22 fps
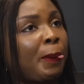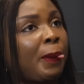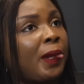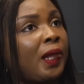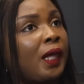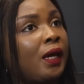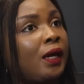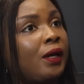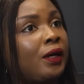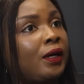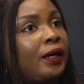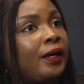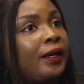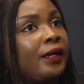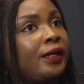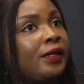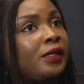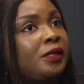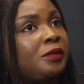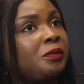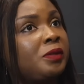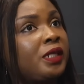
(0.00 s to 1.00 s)
and
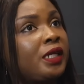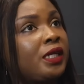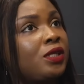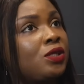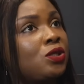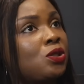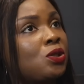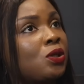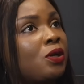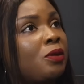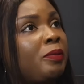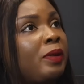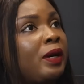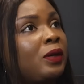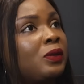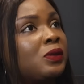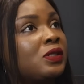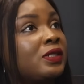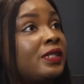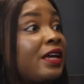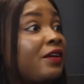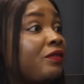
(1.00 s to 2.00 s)
then to talk about
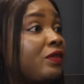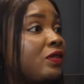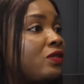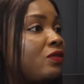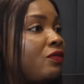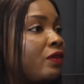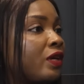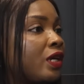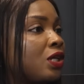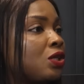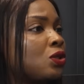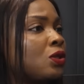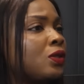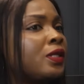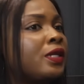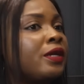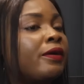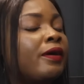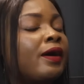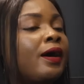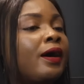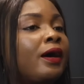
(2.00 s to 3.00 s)
diversification, there
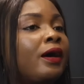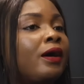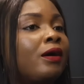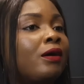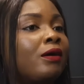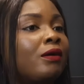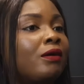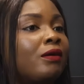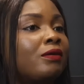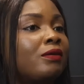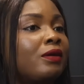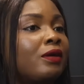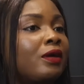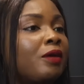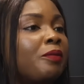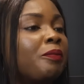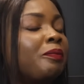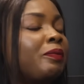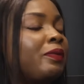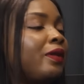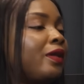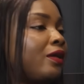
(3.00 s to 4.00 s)
are a
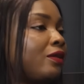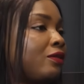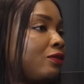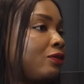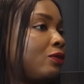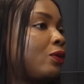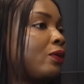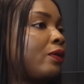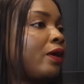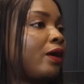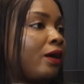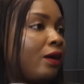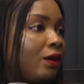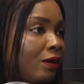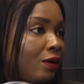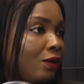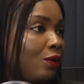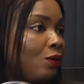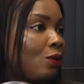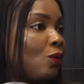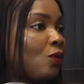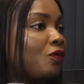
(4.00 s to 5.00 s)
plethora
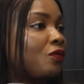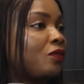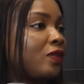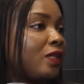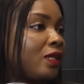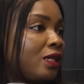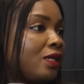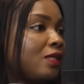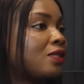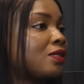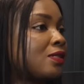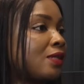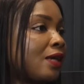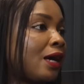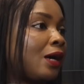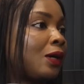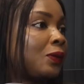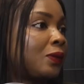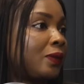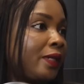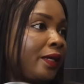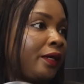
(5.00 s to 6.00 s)
of things out
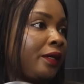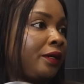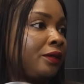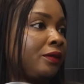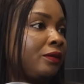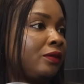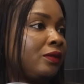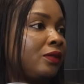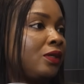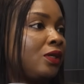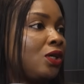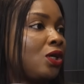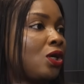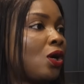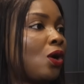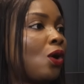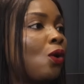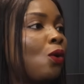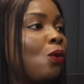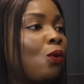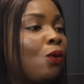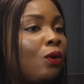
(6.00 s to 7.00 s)
there.
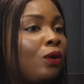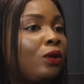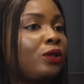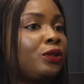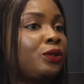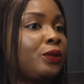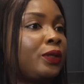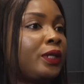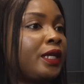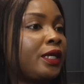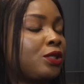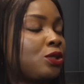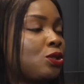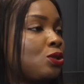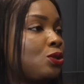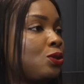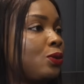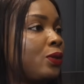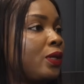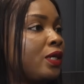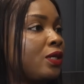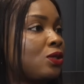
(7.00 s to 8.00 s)
All you need to do
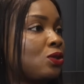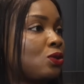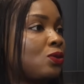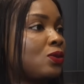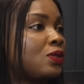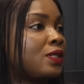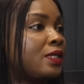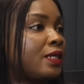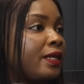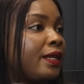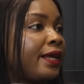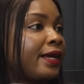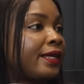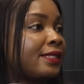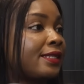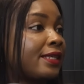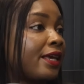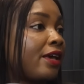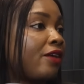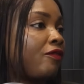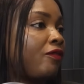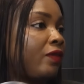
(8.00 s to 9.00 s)
is to select
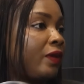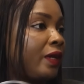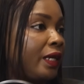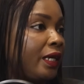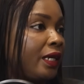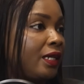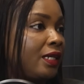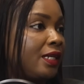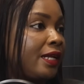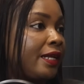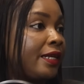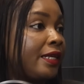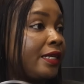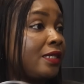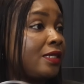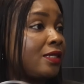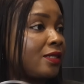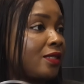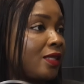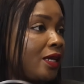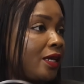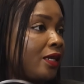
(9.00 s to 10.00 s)
carefully that these
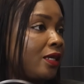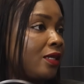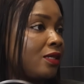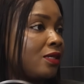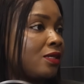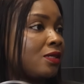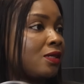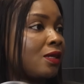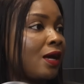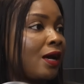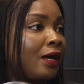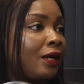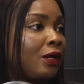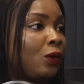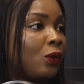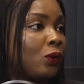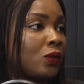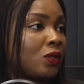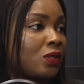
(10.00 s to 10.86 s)
things are not